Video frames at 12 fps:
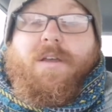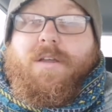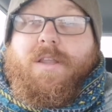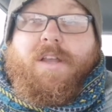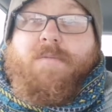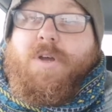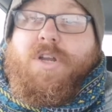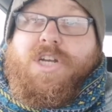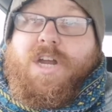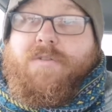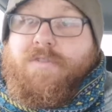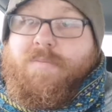That's my
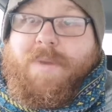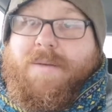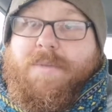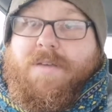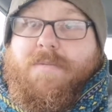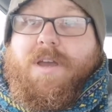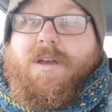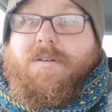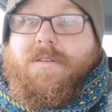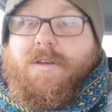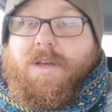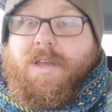general spam email
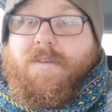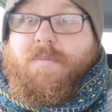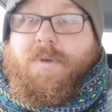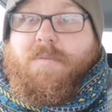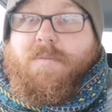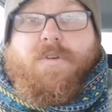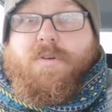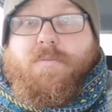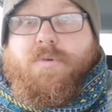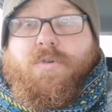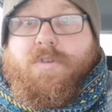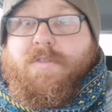that I give to people. You can
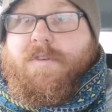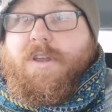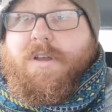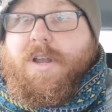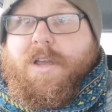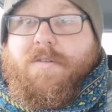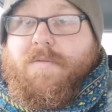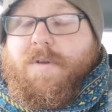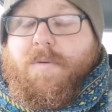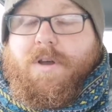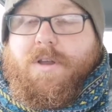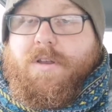pause this video later and
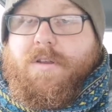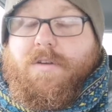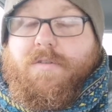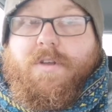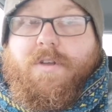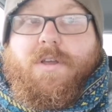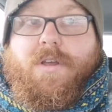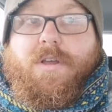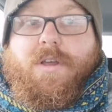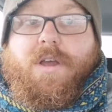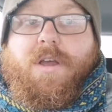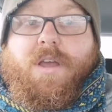rewind it and stuff.
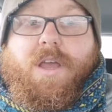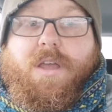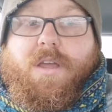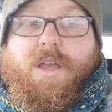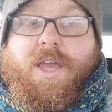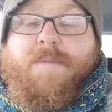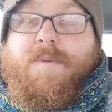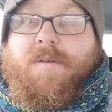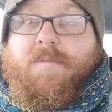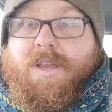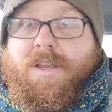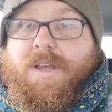Email
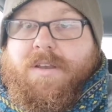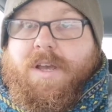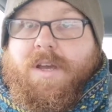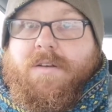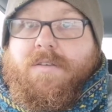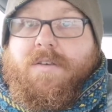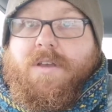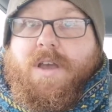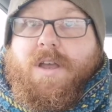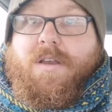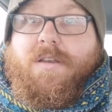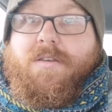me your details,
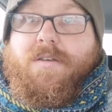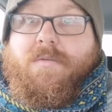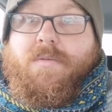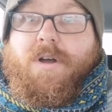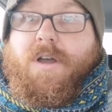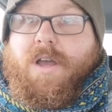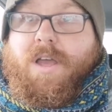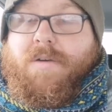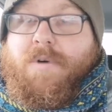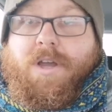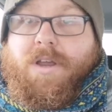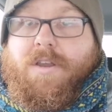and
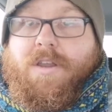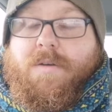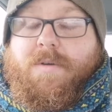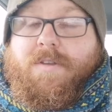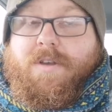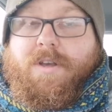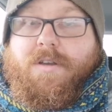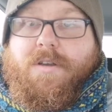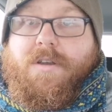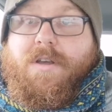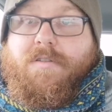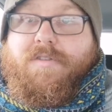what I can do is I
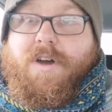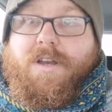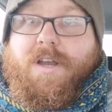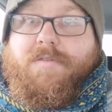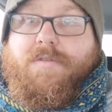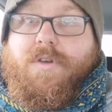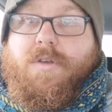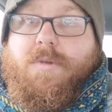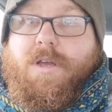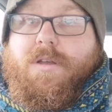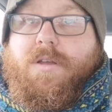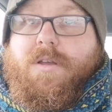can find out for you,
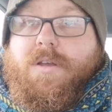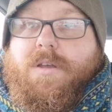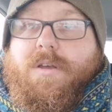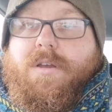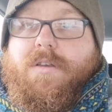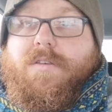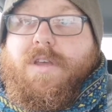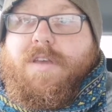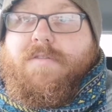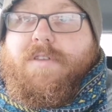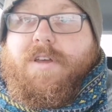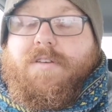mate, and see
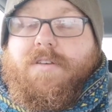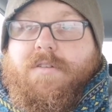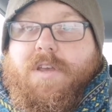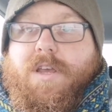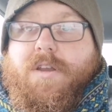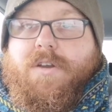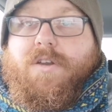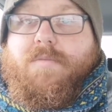if they're still taking on new